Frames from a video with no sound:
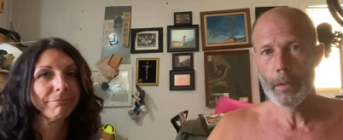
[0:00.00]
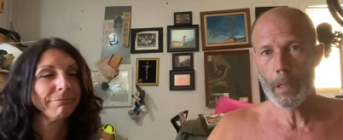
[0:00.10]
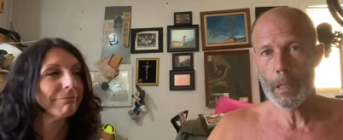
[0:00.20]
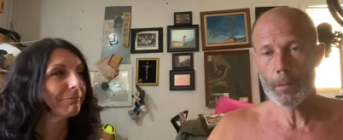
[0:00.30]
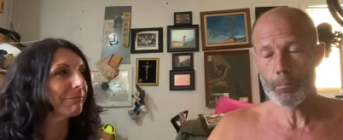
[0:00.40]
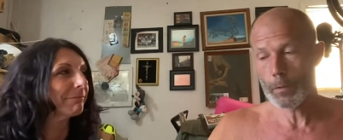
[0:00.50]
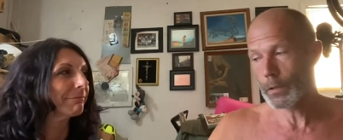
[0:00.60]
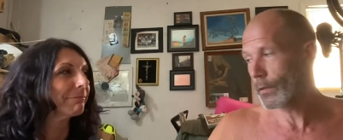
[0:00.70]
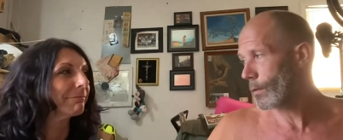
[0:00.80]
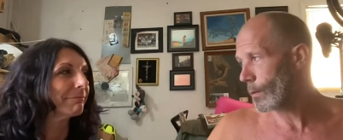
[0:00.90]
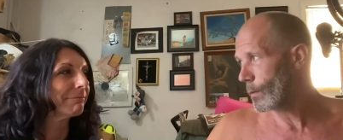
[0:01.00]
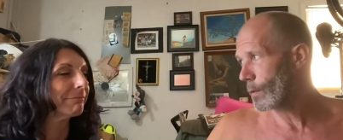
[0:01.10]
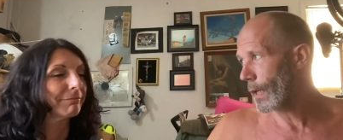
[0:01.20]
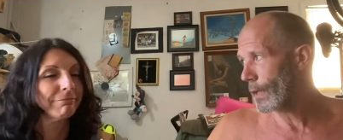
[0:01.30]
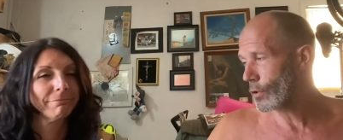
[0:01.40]
Speaker 1: um, and
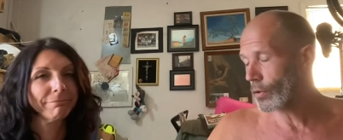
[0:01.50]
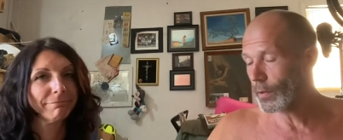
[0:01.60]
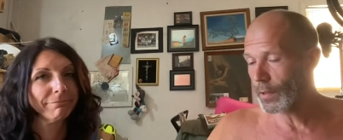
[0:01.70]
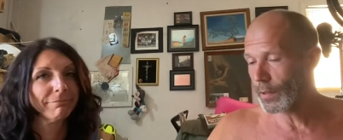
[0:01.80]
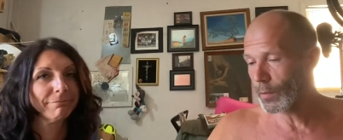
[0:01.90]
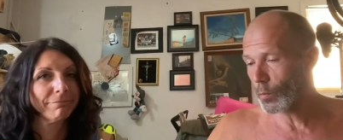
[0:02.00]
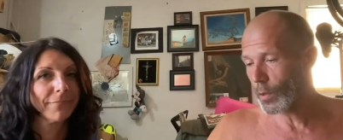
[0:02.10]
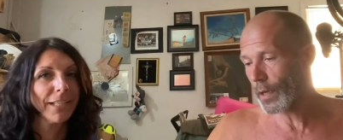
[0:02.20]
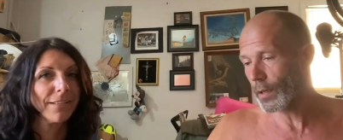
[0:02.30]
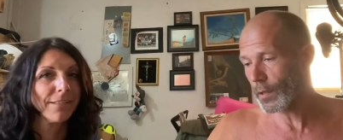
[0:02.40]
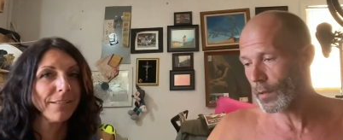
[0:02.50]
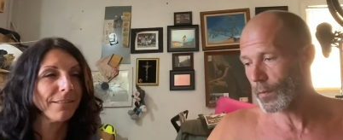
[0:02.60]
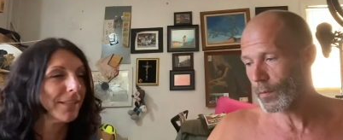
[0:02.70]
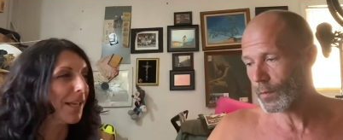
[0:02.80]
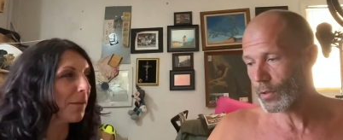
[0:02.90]
uh, actually when
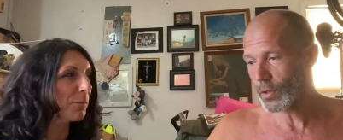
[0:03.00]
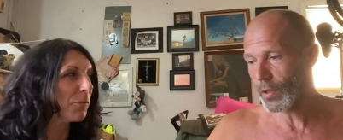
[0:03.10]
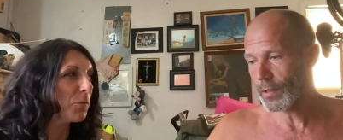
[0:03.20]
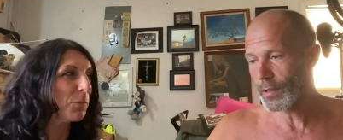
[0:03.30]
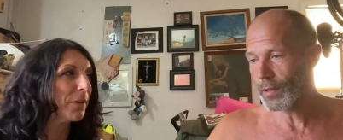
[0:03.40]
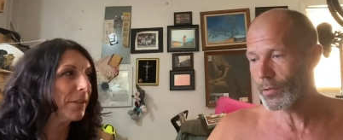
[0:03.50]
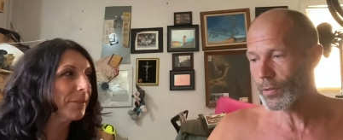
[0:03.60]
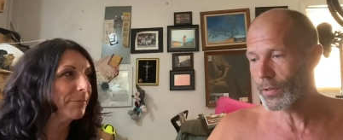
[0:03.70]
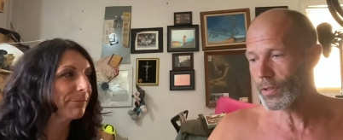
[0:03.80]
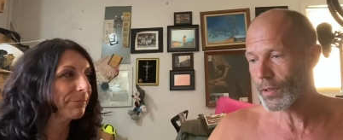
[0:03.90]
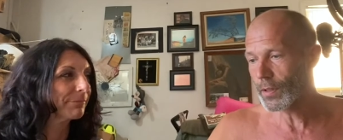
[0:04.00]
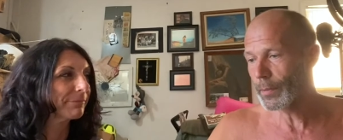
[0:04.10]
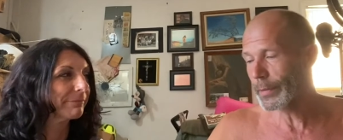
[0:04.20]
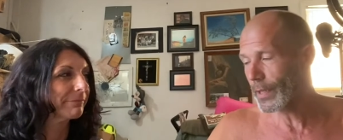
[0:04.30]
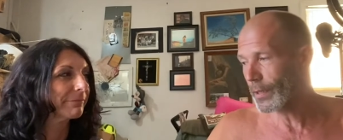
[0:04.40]
I saw that it was
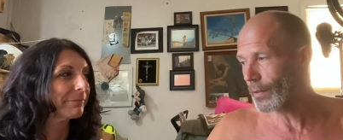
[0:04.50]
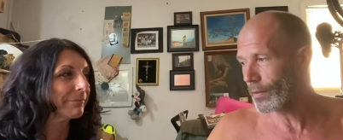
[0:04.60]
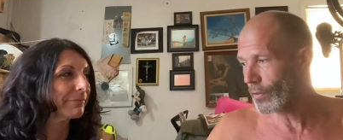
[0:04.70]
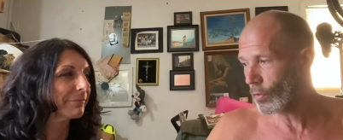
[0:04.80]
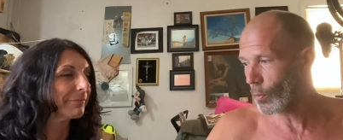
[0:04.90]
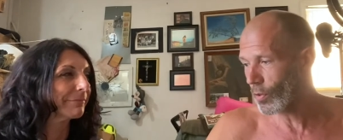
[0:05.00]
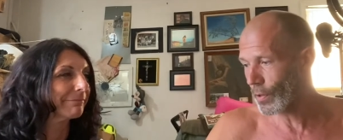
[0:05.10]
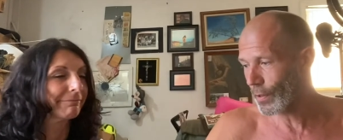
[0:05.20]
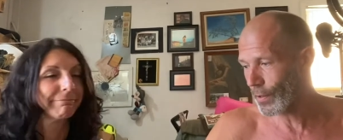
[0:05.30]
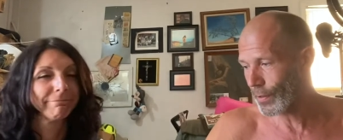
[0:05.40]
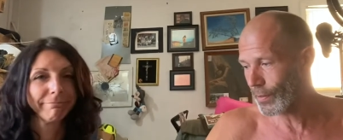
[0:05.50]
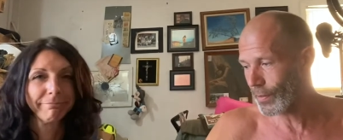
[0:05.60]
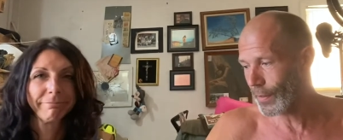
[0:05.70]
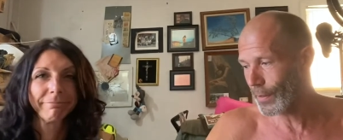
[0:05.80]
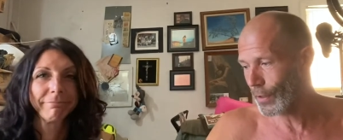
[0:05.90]
eliminated this morning, I
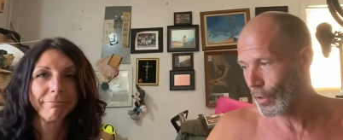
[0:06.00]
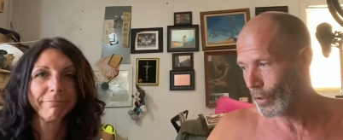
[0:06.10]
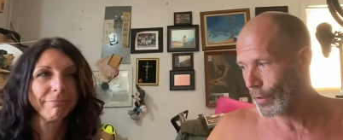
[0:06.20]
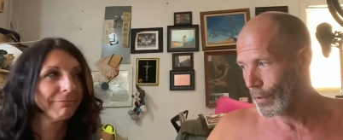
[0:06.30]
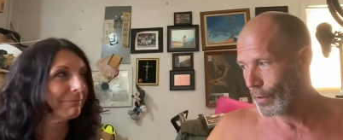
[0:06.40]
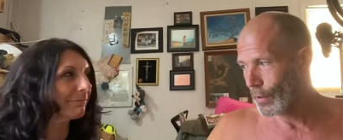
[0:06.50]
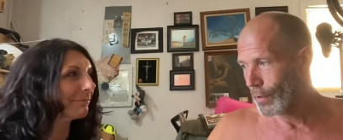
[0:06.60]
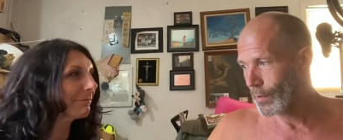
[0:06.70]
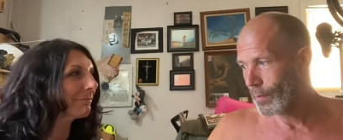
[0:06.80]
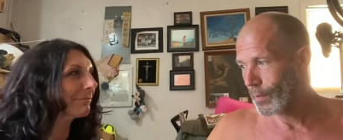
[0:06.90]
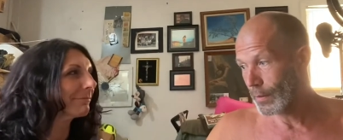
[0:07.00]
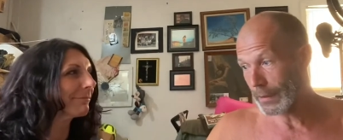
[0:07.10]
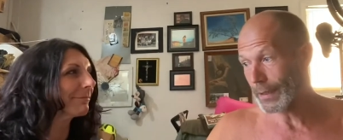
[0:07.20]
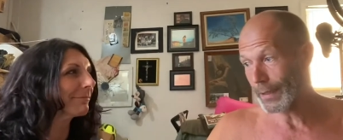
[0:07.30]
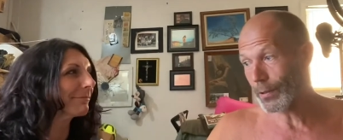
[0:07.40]
thought, oh
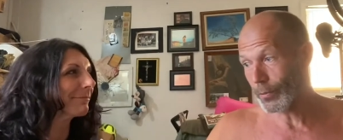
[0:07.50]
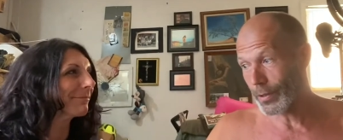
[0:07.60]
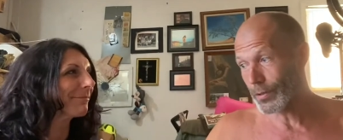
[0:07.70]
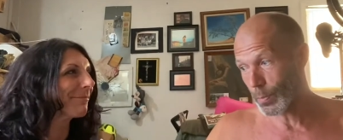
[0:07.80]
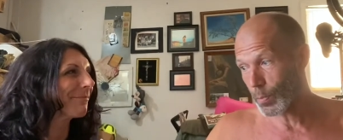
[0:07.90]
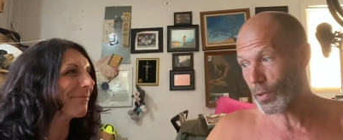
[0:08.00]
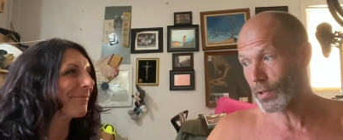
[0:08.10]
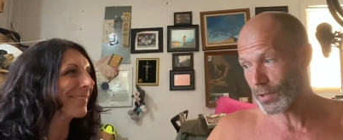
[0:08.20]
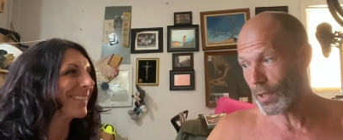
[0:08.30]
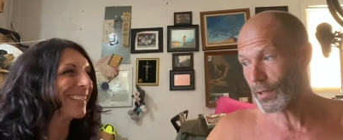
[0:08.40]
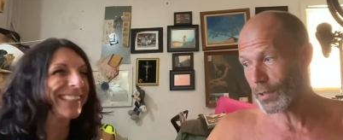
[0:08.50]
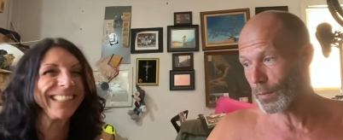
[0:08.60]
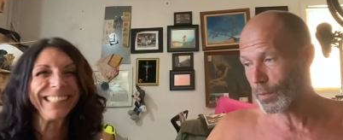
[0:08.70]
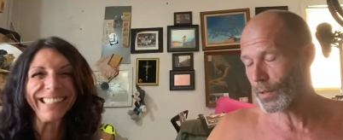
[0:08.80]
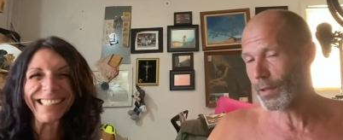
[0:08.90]
yeah, that was pretty sexy.
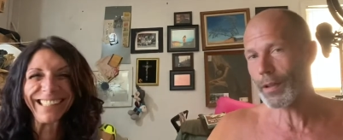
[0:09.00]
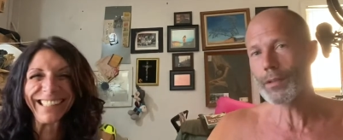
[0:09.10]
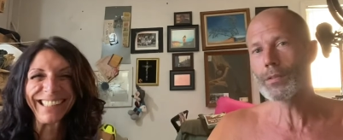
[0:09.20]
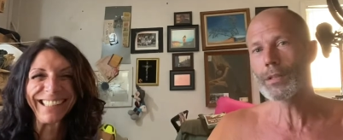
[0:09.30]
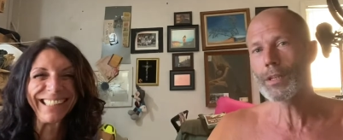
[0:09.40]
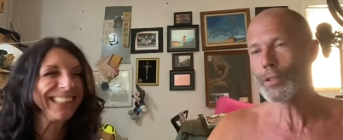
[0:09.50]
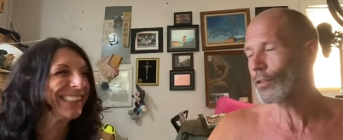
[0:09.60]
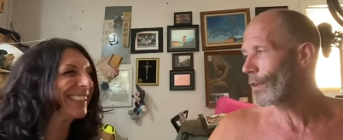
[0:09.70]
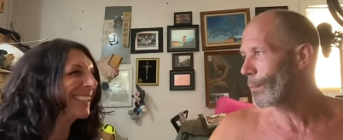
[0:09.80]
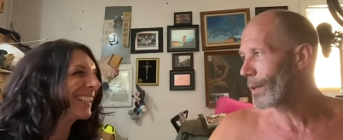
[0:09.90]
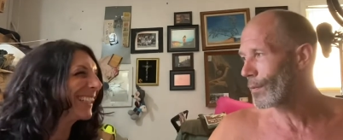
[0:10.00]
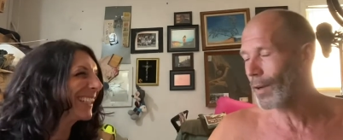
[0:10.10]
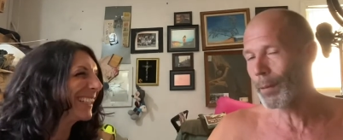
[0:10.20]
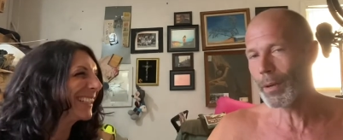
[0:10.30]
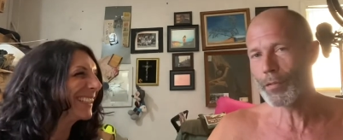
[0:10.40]
But then I look at it on my
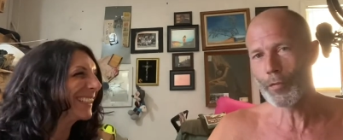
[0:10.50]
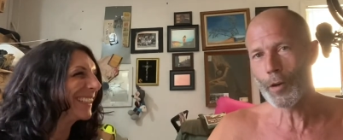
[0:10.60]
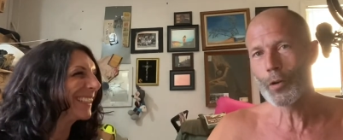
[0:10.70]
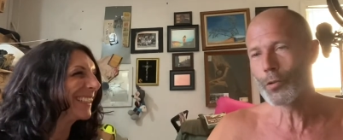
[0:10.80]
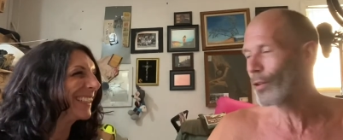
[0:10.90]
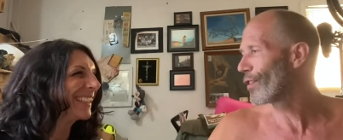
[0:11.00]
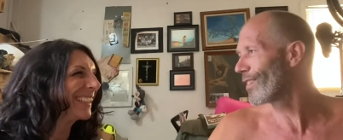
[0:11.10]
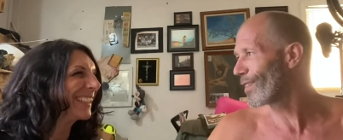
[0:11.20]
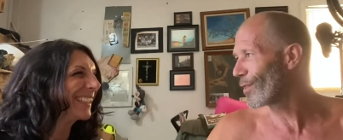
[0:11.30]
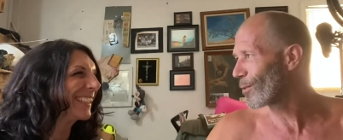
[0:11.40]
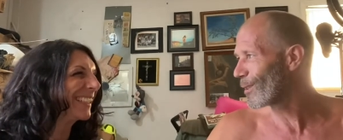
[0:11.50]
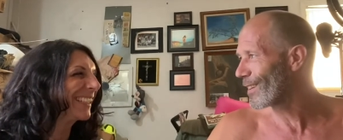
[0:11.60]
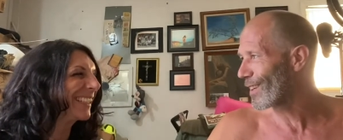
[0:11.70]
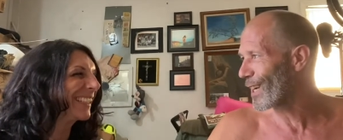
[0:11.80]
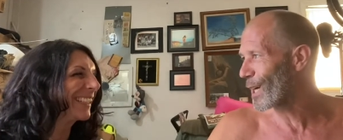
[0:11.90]
on my phone, the
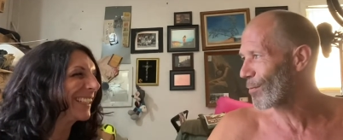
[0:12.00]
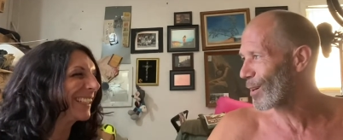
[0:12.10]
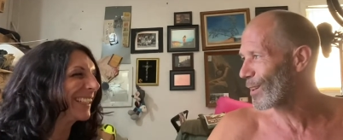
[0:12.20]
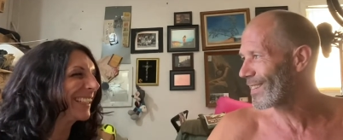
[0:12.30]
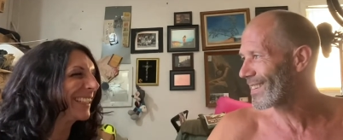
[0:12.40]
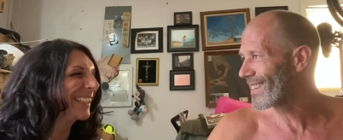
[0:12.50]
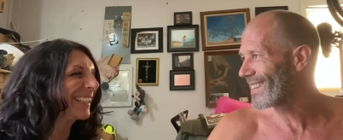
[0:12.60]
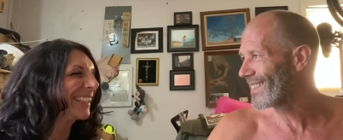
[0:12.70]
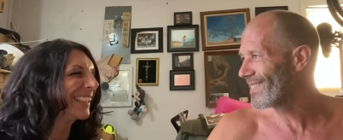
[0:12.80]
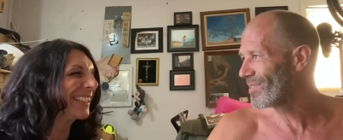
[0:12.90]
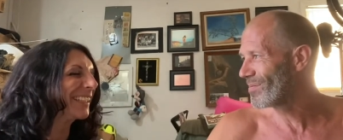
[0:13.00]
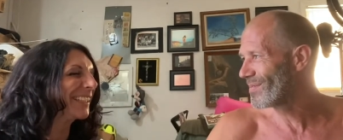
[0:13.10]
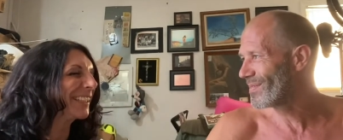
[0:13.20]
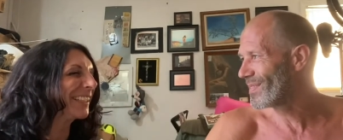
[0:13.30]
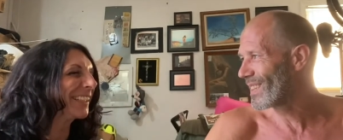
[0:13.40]
the camera, the
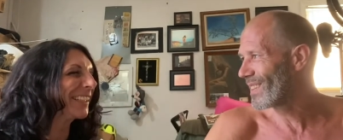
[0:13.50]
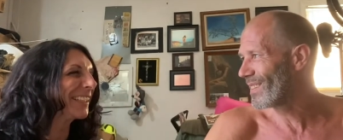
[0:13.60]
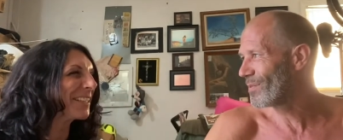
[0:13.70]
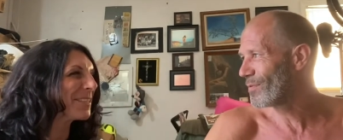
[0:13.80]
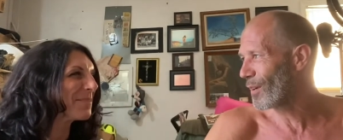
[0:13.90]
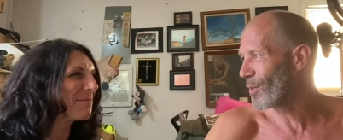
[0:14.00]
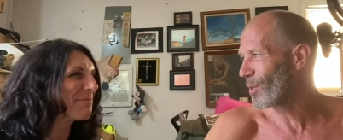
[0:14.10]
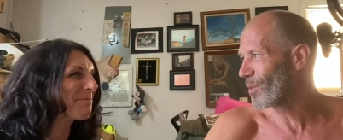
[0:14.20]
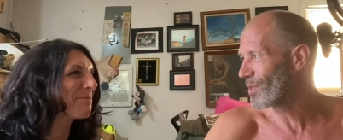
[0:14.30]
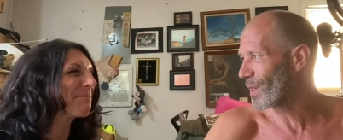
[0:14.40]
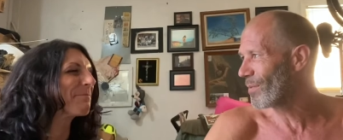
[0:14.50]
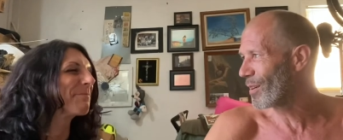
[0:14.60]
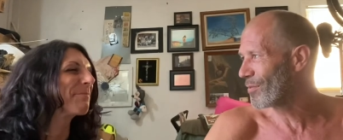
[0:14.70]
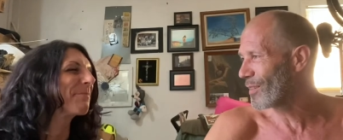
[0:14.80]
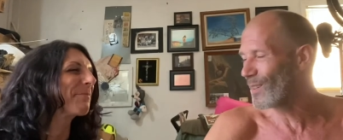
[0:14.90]
photos on my
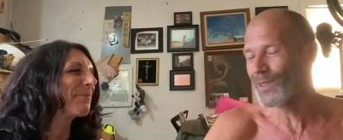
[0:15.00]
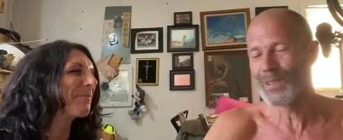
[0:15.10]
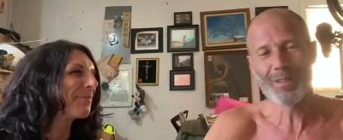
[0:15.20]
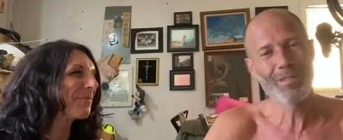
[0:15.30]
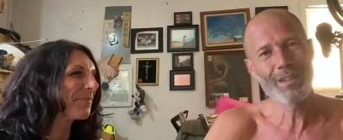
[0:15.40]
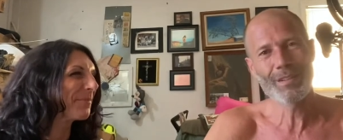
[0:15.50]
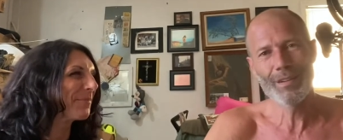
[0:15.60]
phone. I'm like,